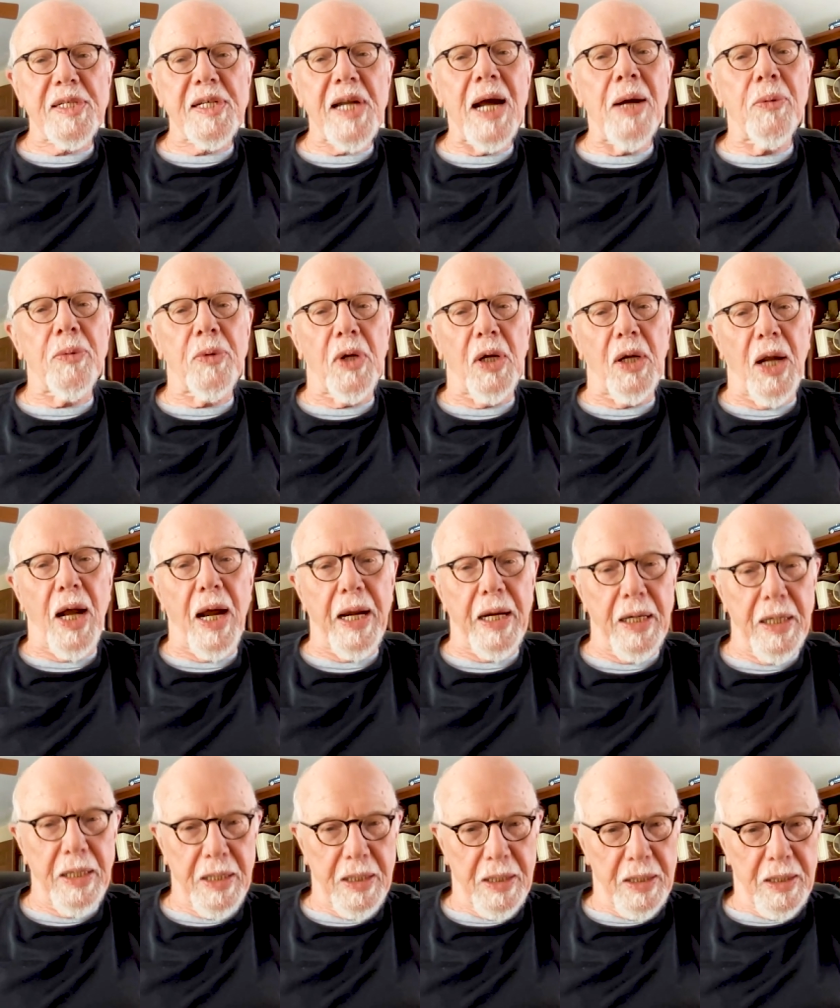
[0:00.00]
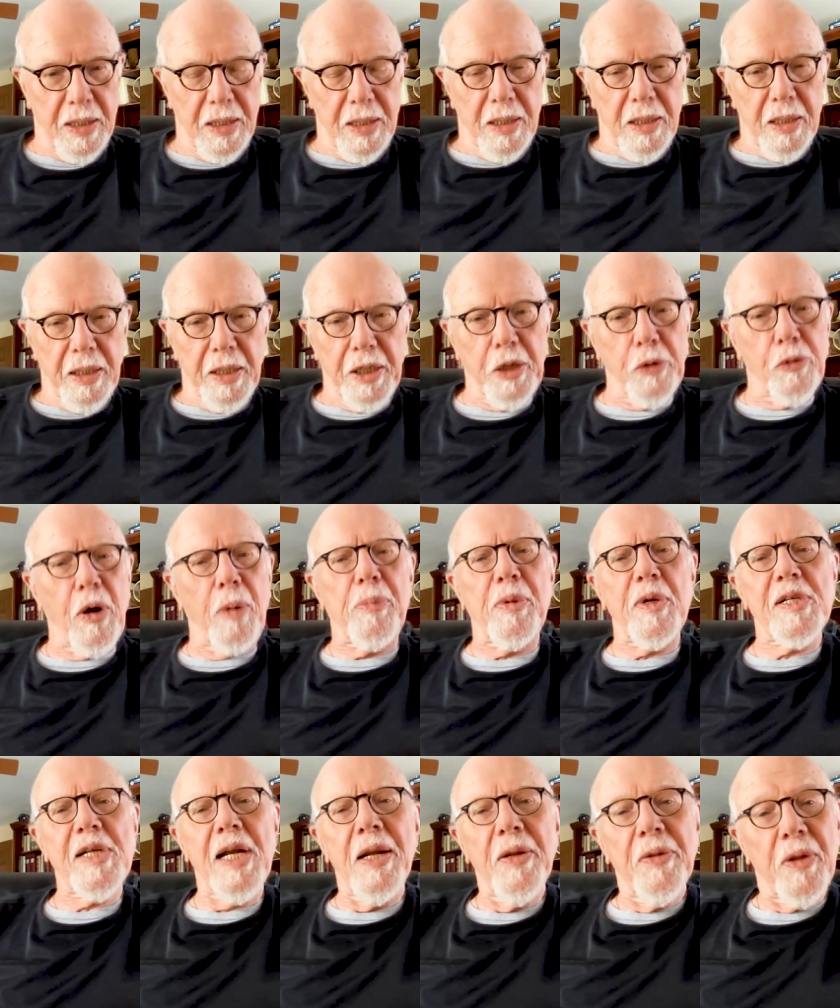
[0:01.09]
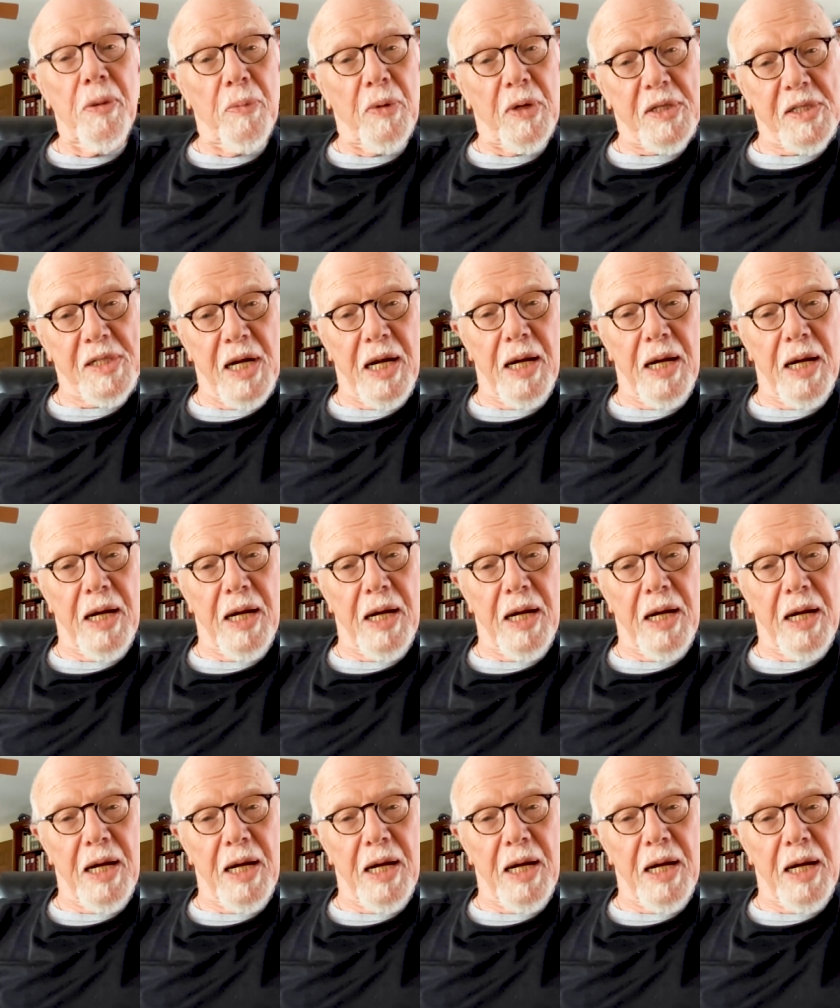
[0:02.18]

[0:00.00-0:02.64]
sound alike, you represent them the